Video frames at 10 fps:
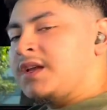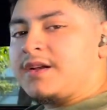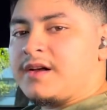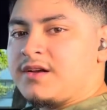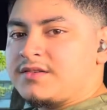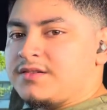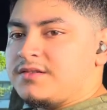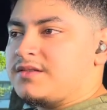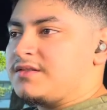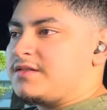And I also
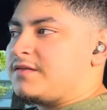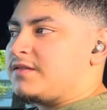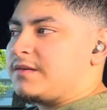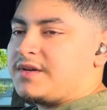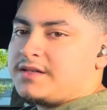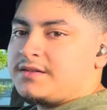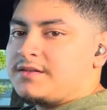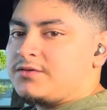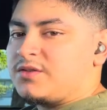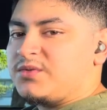use it just for like my
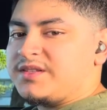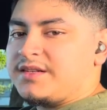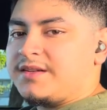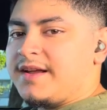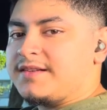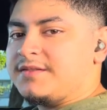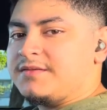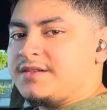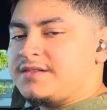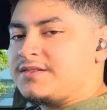normal day-to-day
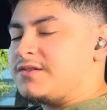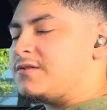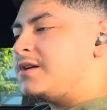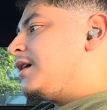activities. So